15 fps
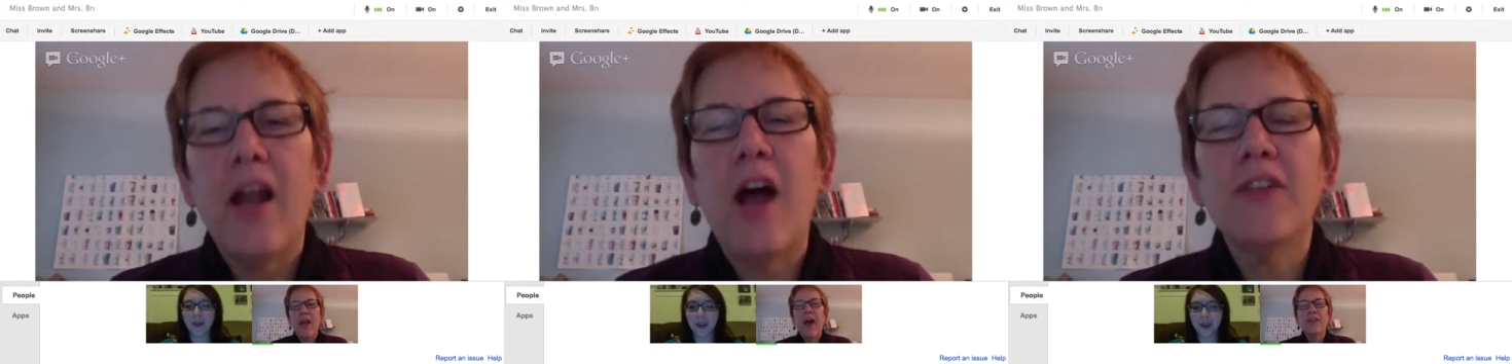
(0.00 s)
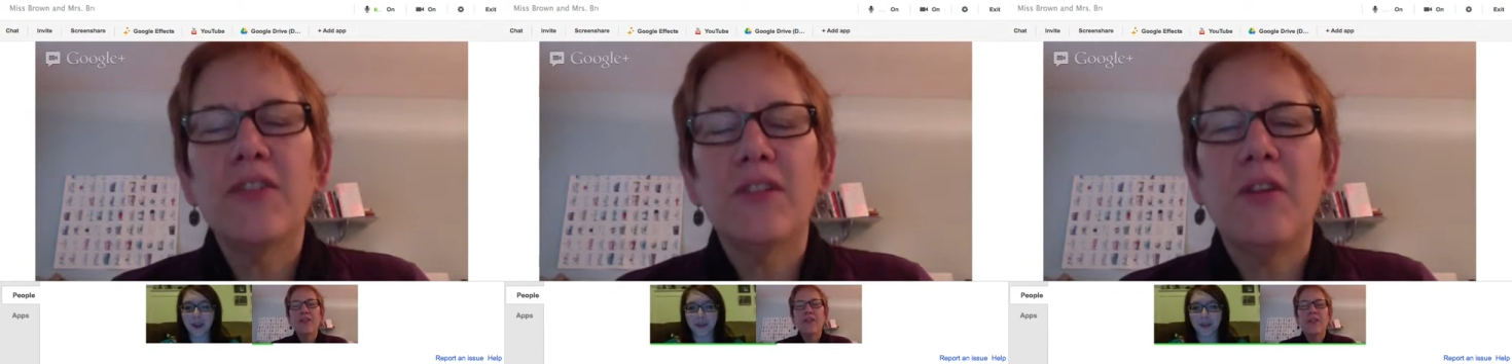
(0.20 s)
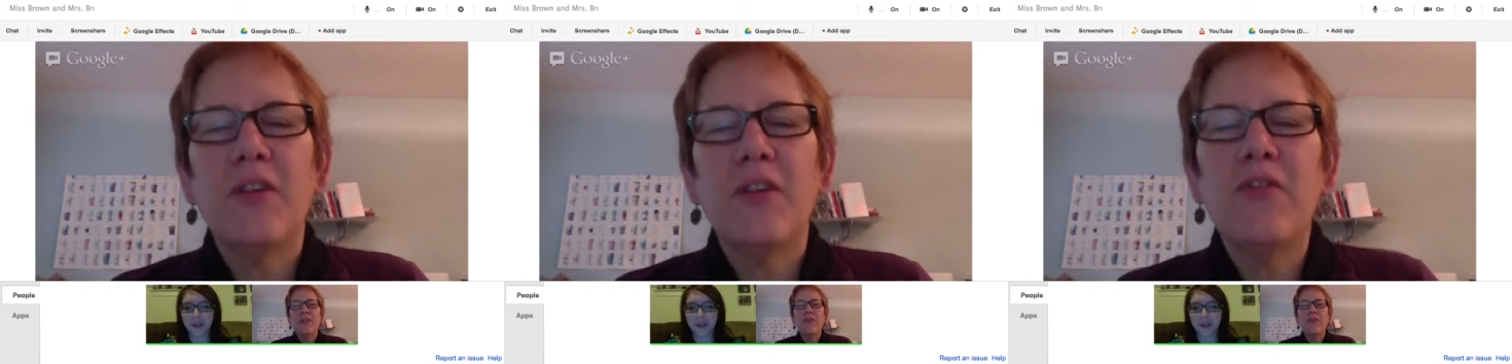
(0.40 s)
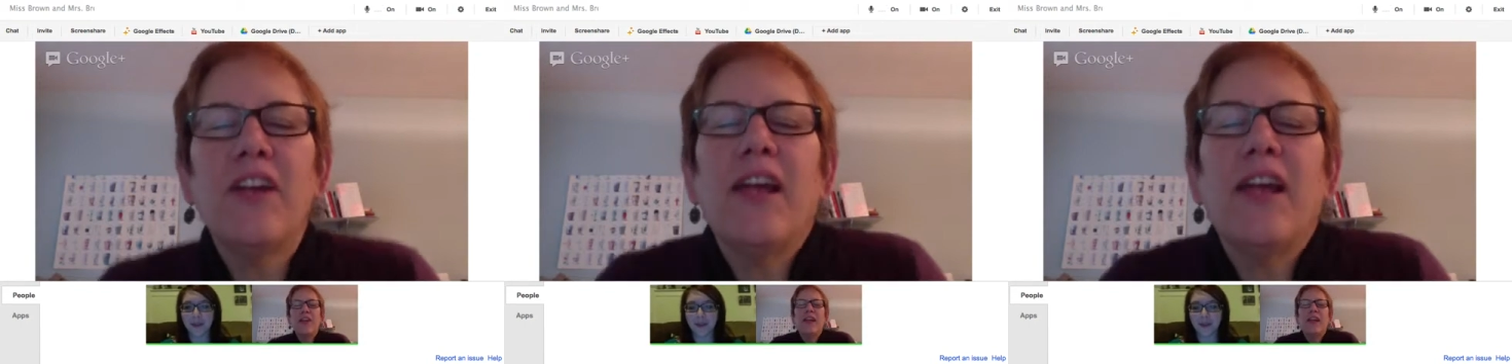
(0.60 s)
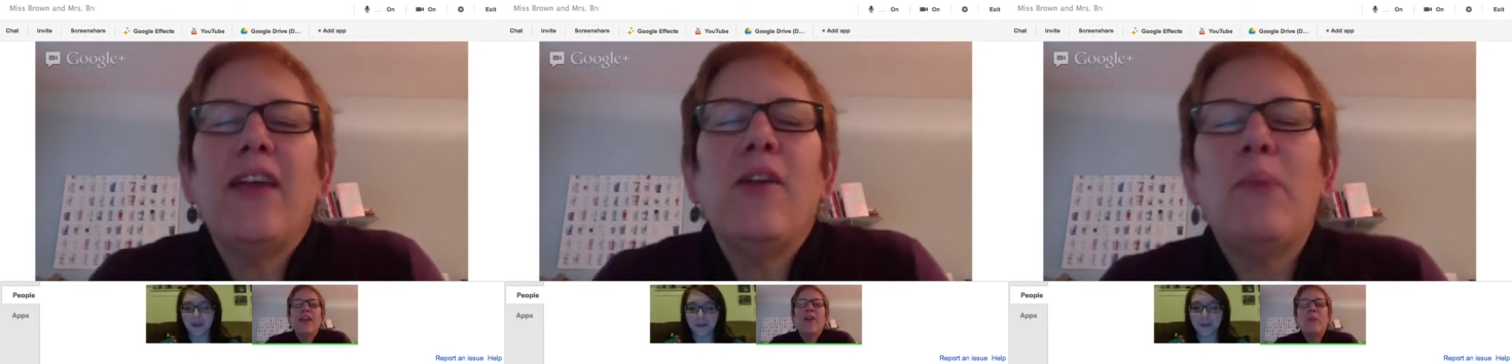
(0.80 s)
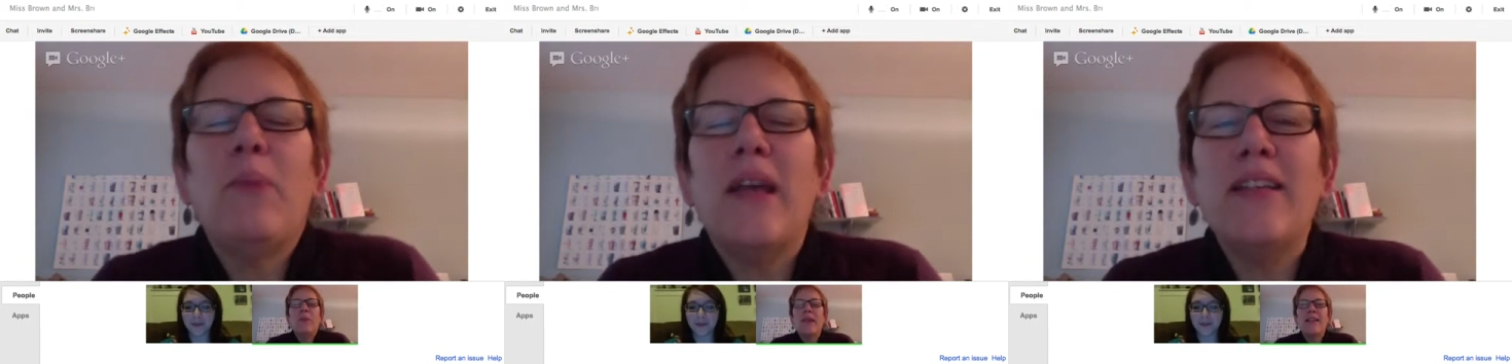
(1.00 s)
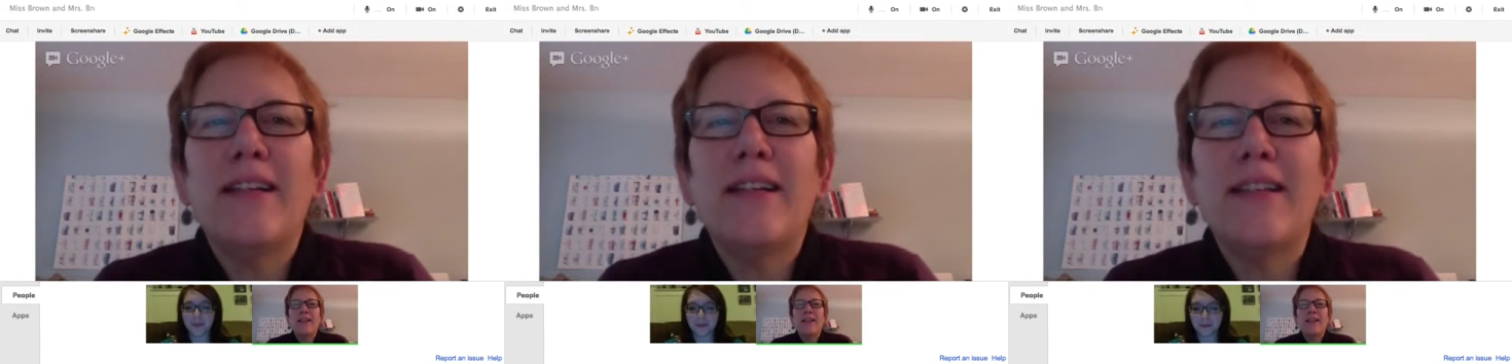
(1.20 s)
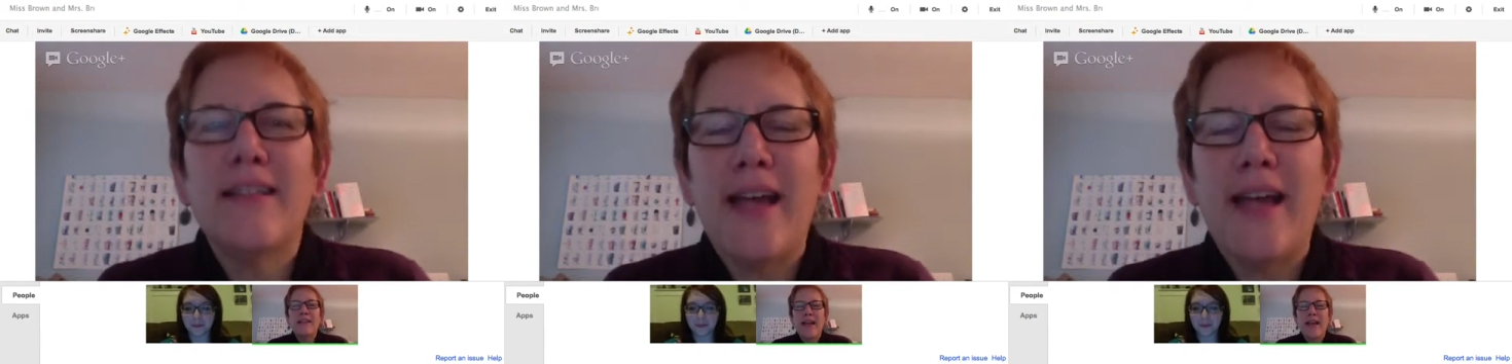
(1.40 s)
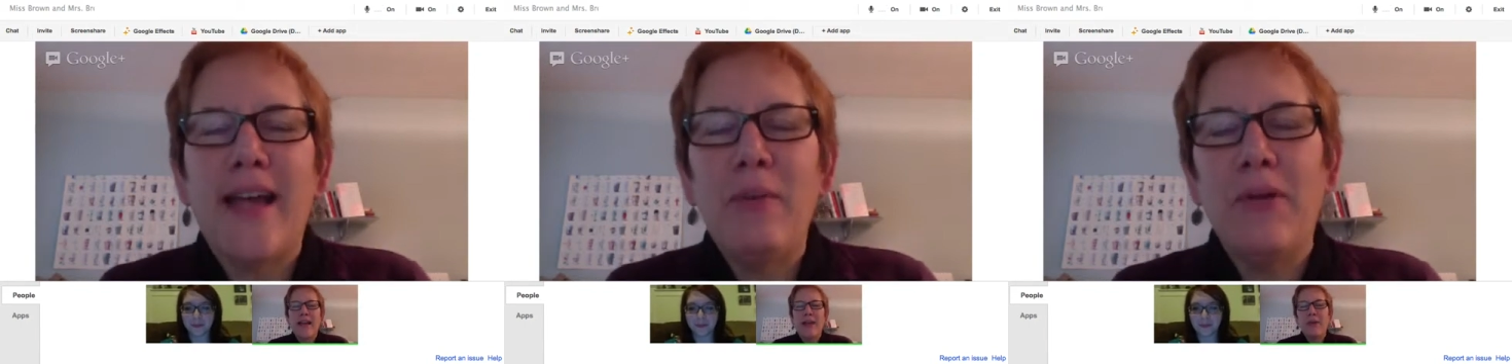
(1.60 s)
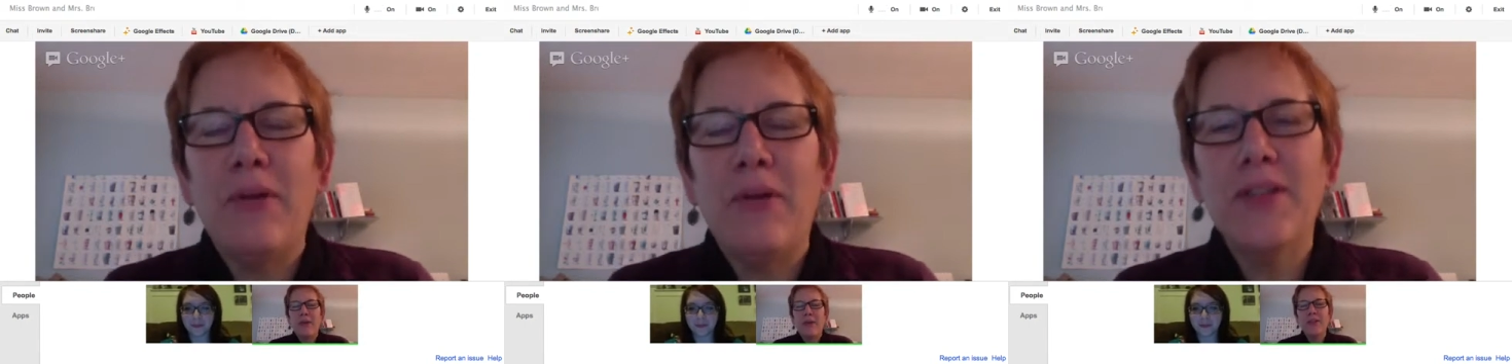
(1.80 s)
And also don't forget your basic design
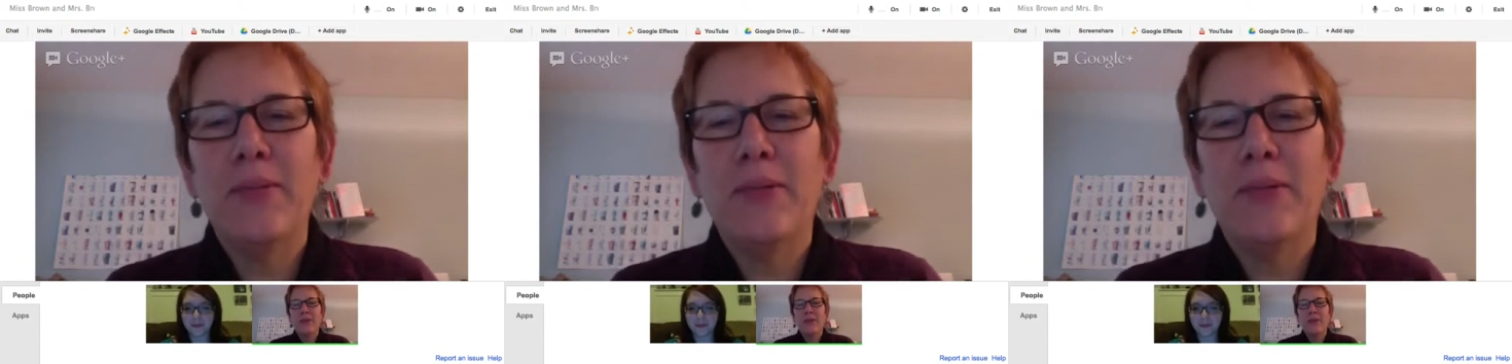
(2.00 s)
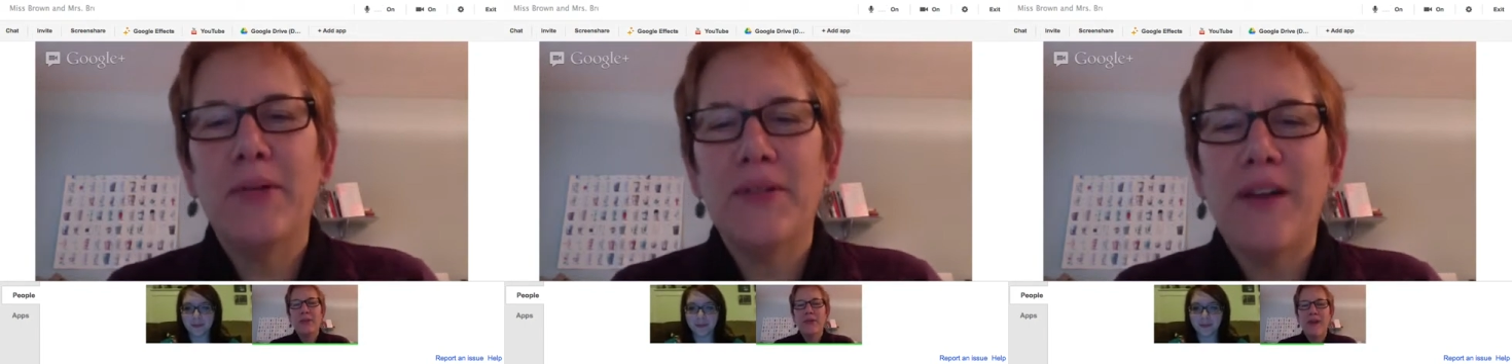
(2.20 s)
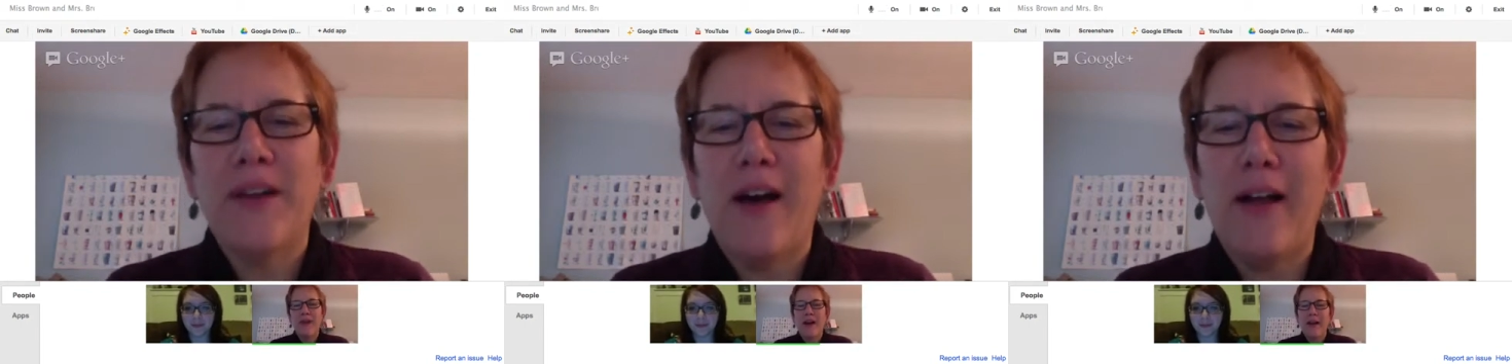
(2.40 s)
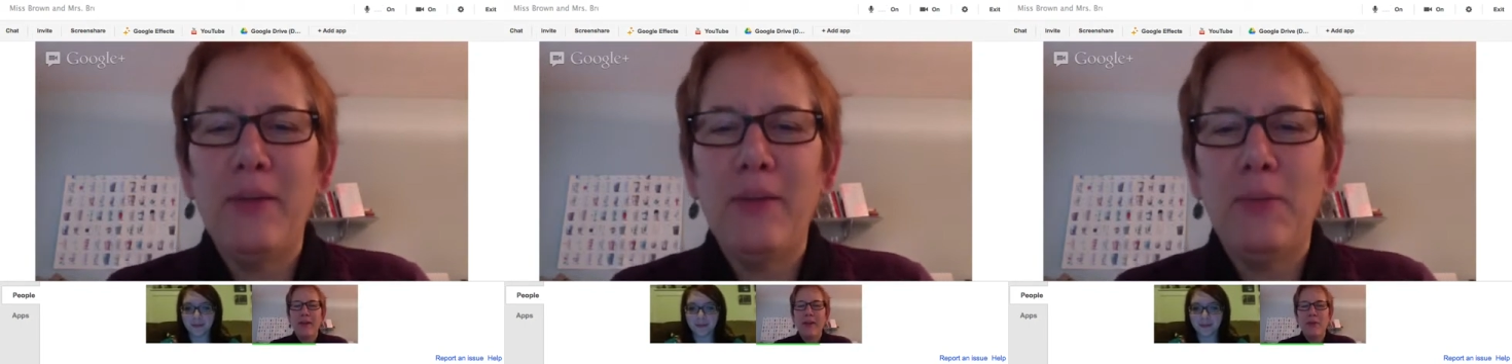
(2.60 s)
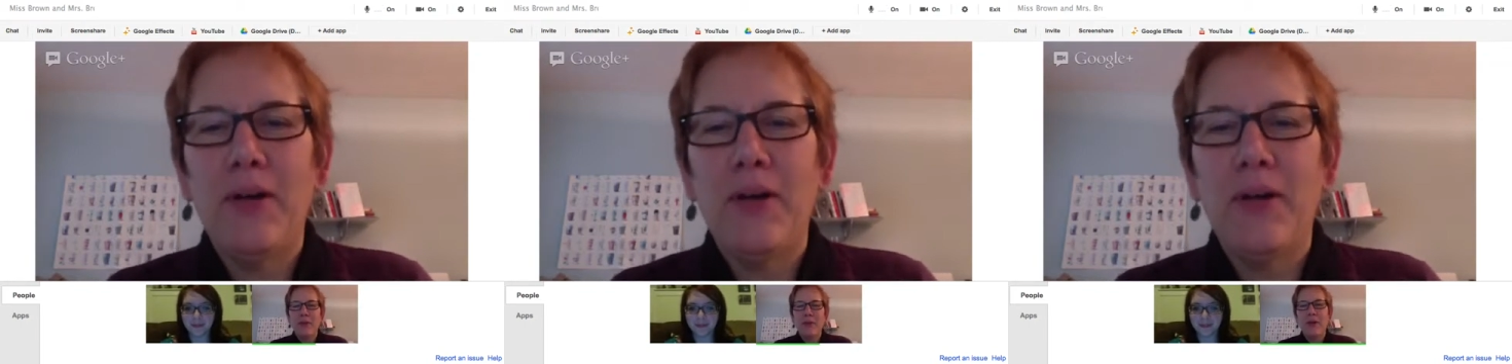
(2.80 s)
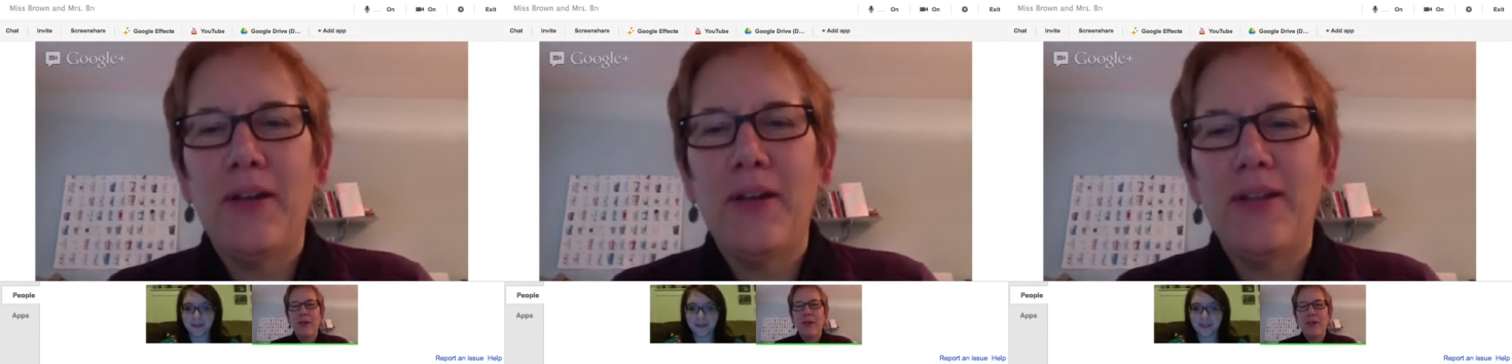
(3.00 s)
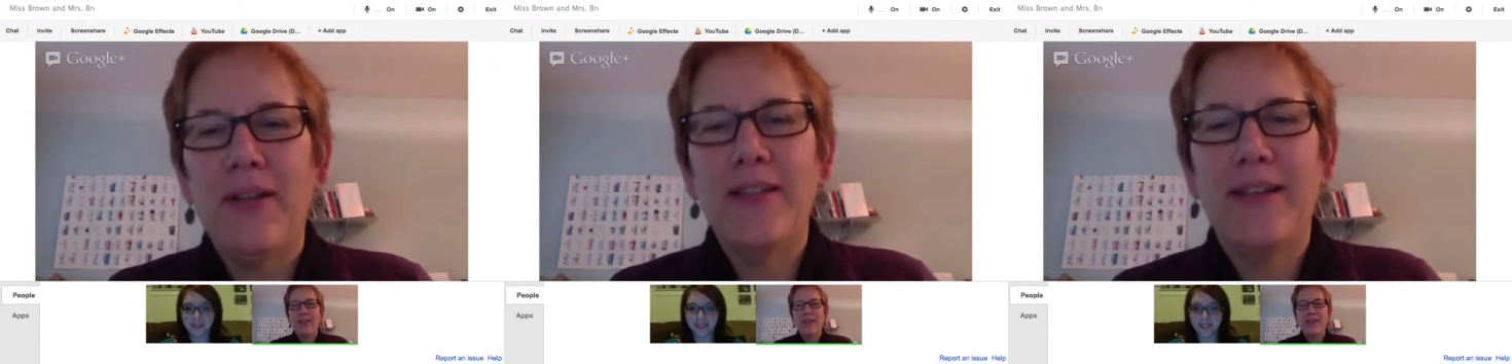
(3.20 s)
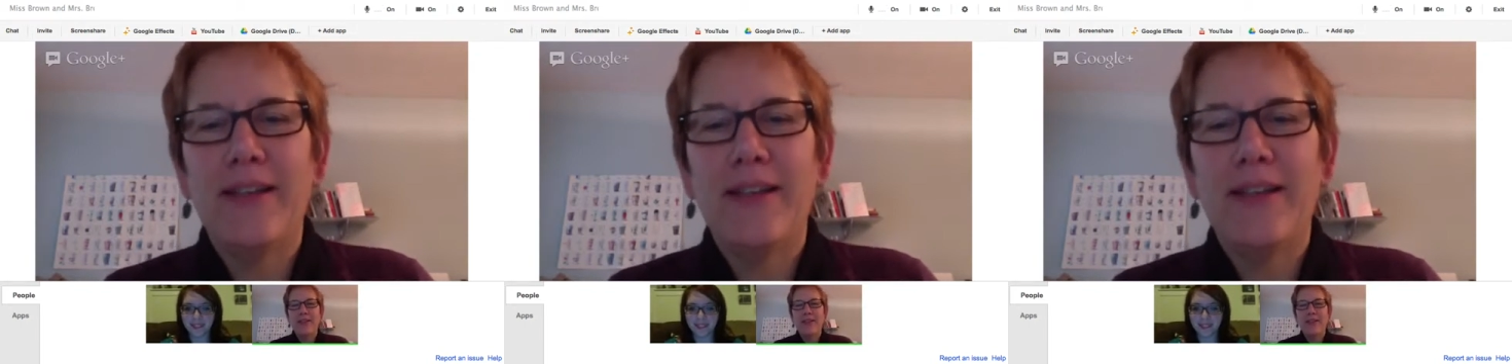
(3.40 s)
principles, all important.